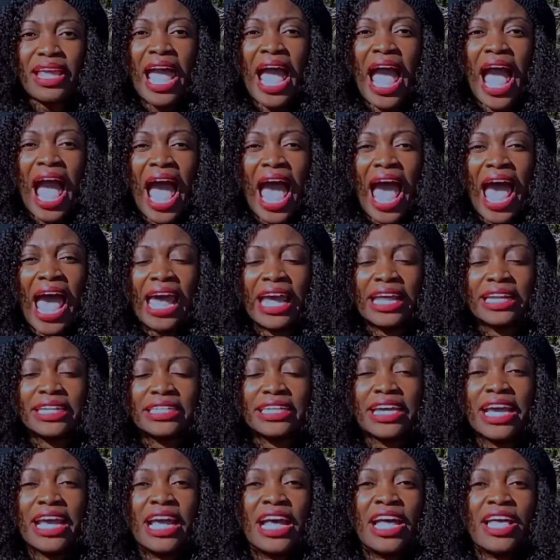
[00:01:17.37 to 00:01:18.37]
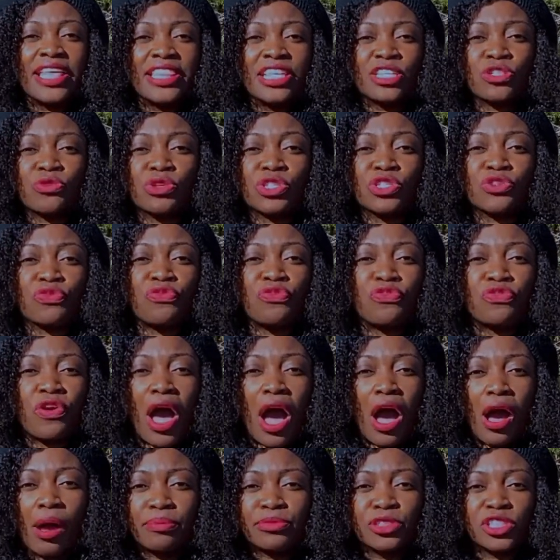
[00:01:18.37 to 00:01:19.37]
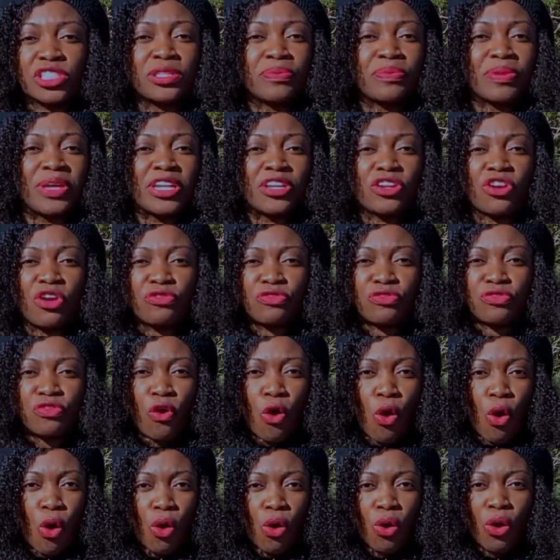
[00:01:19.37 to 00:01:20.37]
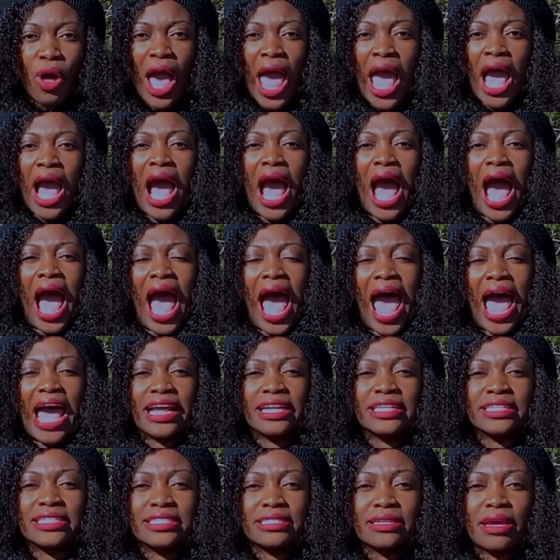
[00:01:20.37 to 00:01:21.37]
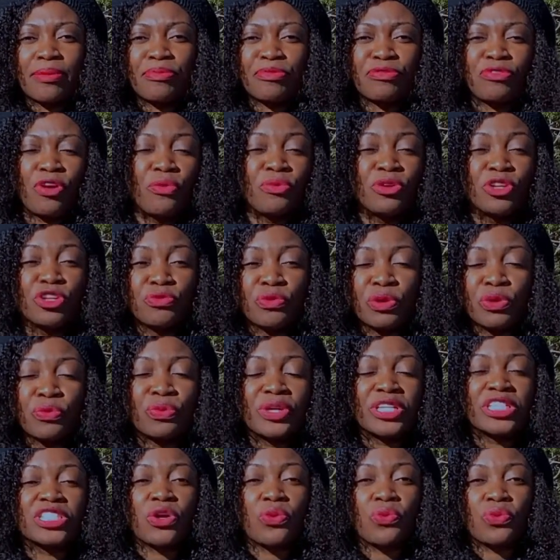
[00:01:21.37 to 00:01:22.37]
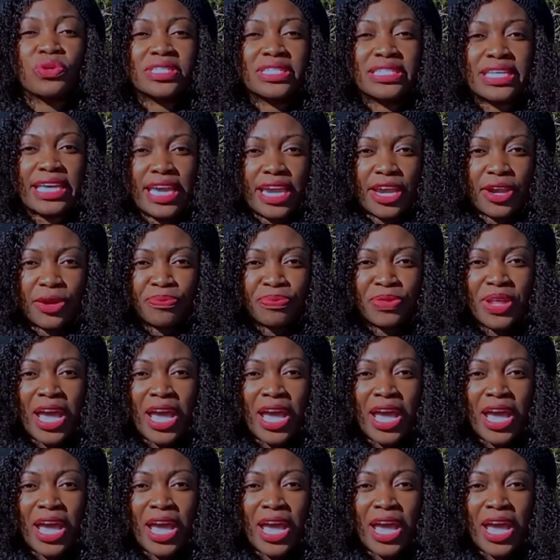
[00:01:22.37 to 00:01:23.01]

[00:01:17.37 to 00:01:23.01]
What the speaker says: And this was just the beginning of fall, and before we knew it, winter was here.